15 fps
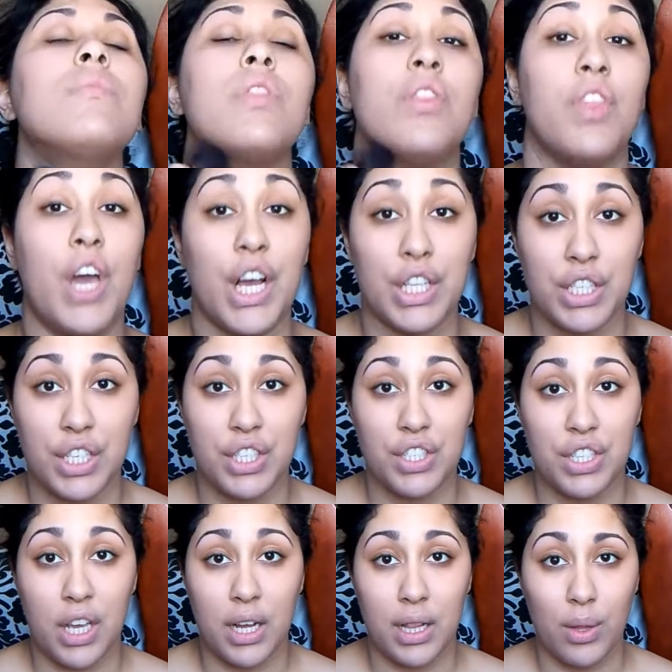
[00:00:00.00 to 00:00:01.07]
that's
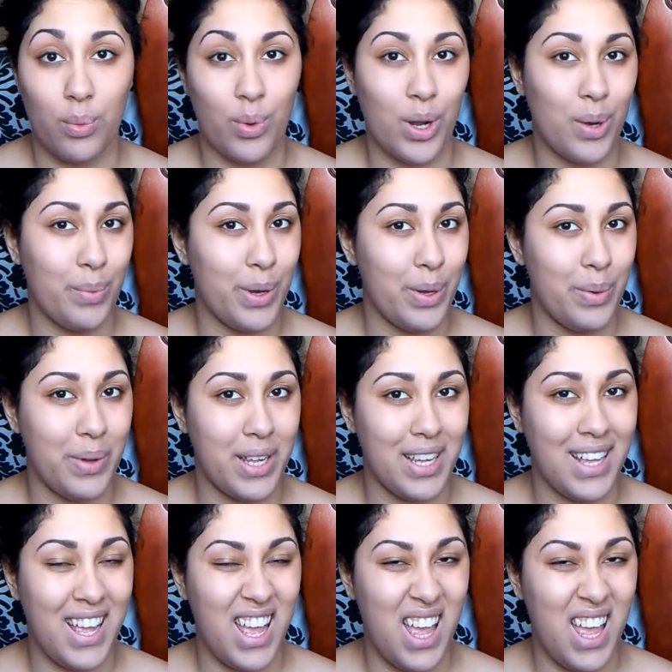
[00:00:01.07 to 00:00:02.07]
exactly what I'm doing.